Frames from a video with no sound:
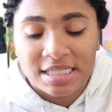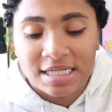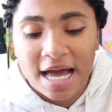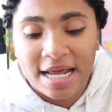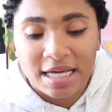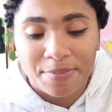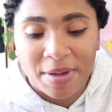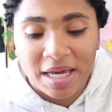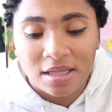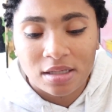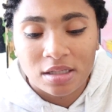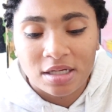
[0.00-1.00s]
to kind of
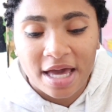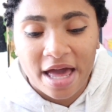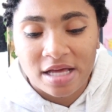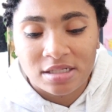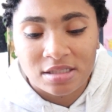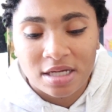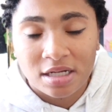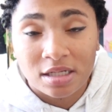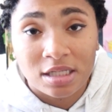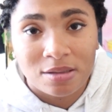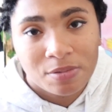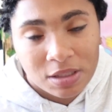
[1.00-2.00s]
make it look
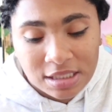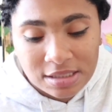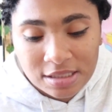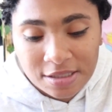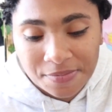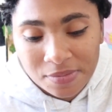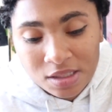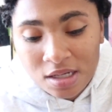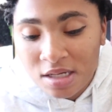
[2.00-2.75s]
aesthetically pleasing